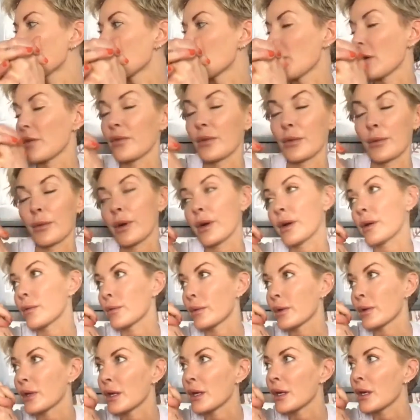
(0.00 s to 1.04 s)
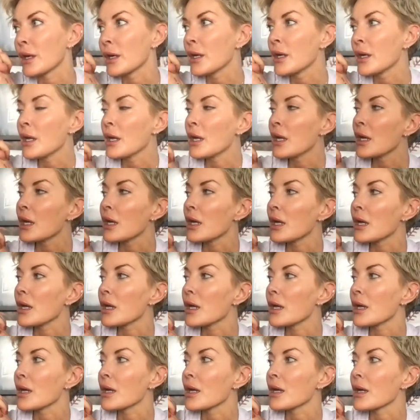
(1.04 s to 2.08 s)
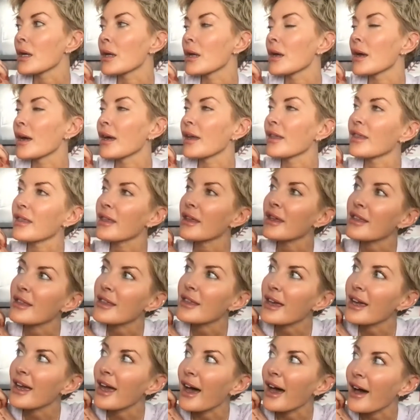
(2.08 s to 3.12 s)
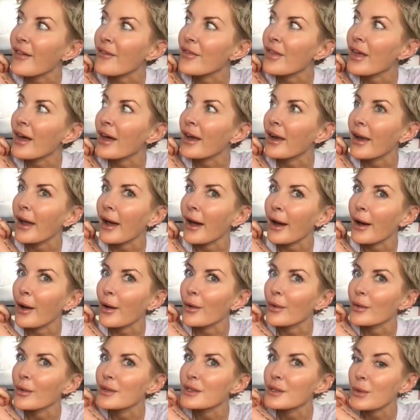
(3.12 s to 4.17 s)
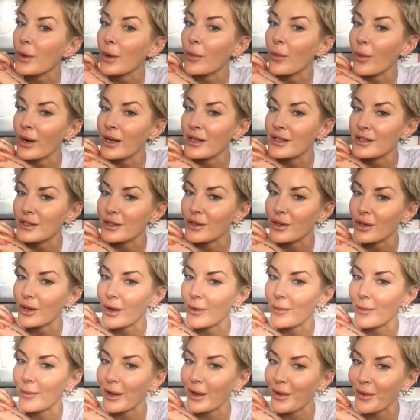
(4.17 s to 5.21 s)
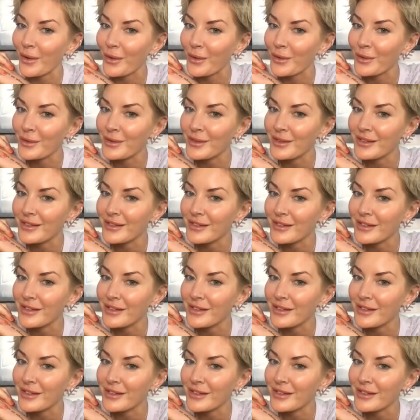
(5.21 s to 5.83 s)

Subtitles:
everywhere, really. I think they have that out. So I wanted to look on my own.